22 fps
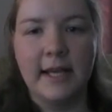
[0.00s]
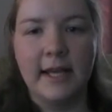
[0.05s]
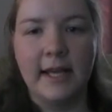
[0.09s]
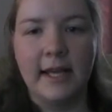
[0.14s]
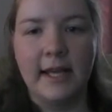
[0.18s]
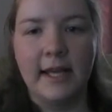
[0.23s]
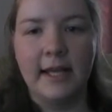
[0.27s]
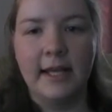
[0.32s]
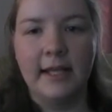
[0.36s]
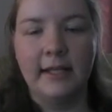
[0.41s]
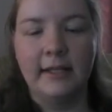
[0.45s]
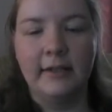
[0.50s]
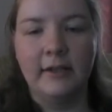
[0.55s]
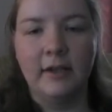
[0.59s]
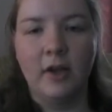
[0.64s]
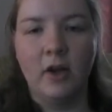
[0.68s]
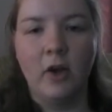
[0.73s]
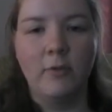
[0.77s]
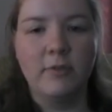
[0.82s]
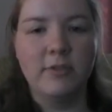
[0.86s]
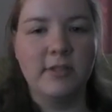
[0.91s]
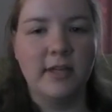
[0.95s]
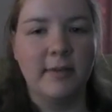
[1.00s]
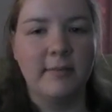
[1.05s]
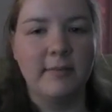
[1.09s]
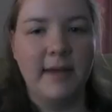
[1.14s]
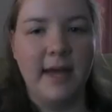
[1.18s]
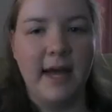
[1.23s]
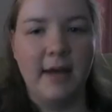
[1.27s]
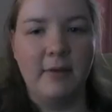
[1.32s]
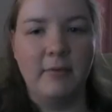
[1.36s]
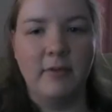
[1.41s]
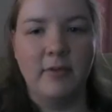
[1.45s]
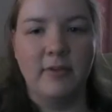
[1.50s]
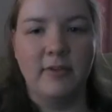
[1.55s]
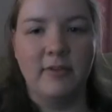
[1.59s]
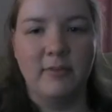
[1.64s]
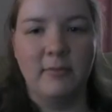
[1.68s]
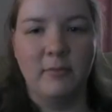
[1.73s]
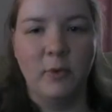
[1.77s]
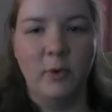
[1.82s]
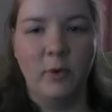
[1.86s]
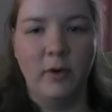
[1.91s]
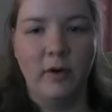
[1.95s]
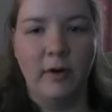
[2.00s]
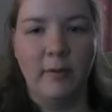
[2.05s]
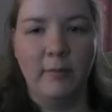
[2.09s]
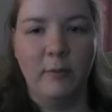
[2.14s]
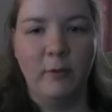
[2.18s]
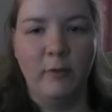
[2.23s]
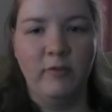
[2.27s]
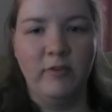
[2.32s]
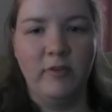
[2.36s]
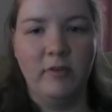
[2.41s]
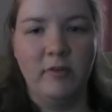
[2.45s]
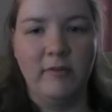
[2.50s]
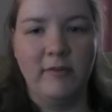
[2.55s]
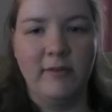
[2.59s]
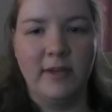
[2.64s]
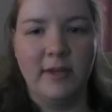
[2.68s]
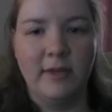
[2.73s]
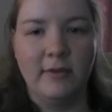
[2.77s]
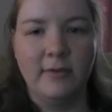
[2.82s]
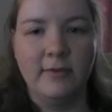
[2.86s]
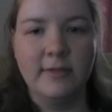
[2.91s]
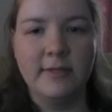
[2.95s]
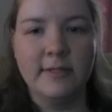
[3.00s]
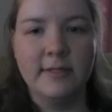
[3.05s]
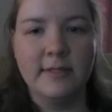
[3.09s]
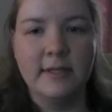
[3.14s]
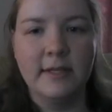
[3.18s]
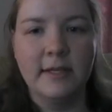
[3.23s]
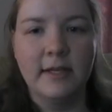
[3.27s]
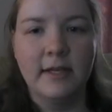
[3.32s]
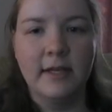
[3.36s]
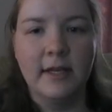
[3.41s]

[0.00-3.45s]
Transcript: And I hope to come back with some more movie reviews.